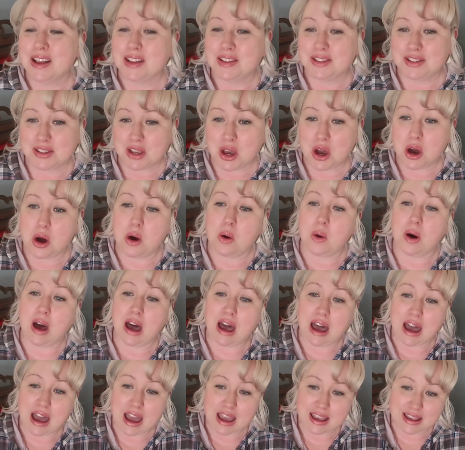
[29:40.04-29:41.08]
So
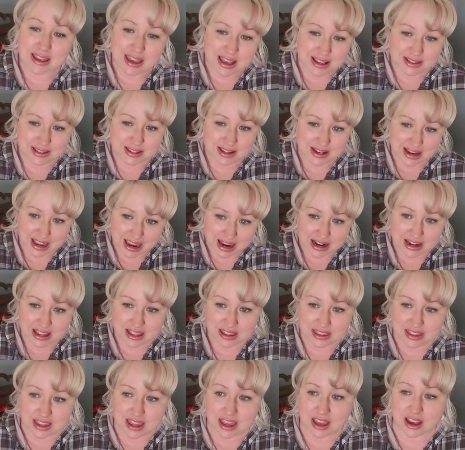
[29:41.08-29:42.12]
I guess in
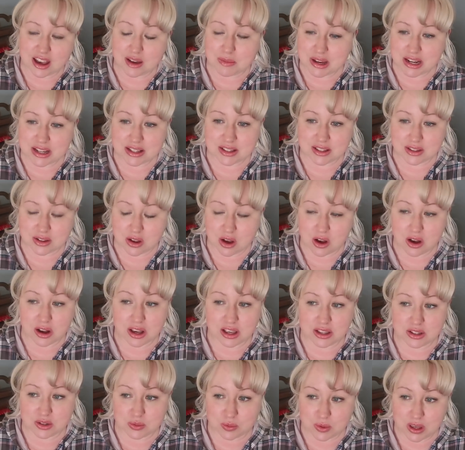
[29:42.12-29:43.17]
anything, I mean, as
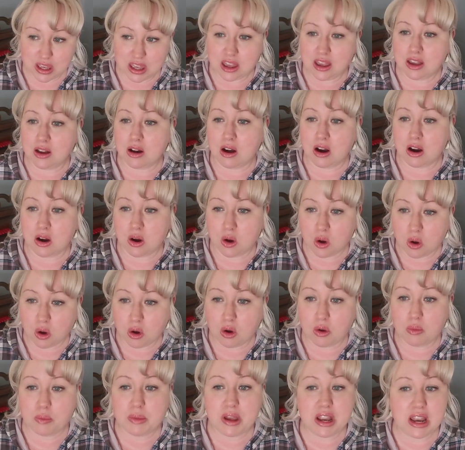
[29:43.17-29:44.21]
long as we are
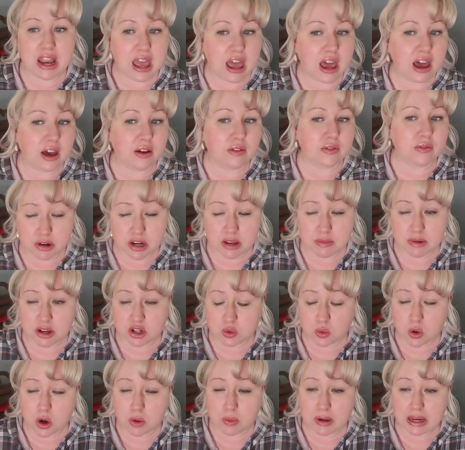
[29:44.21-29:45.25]
home and have pretty
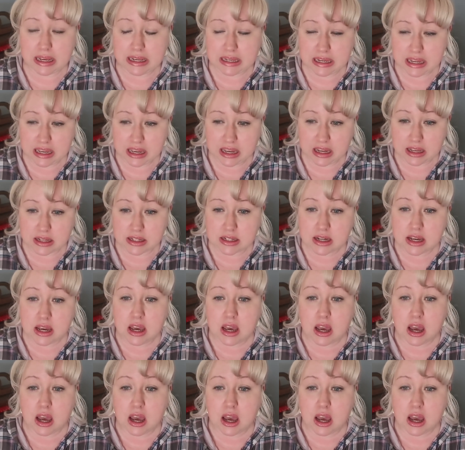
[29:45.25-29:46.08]
much what we need,